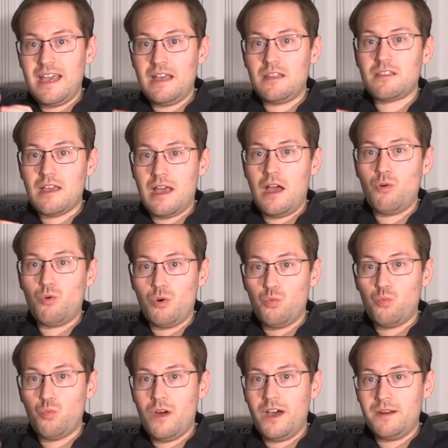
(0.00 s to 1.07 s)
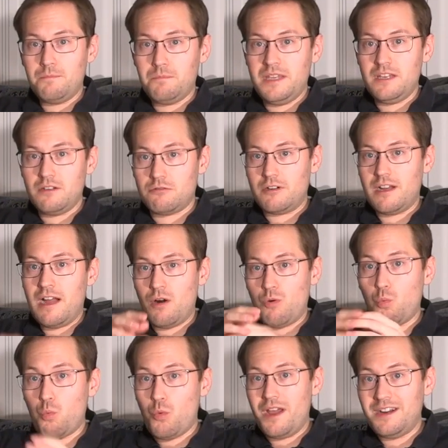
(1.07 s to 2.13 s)
as our 1 meter, our
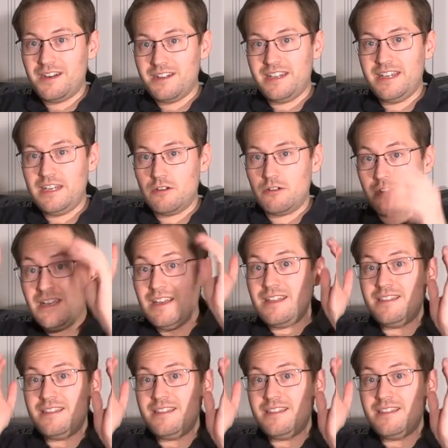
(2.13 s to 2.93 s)
1 liter.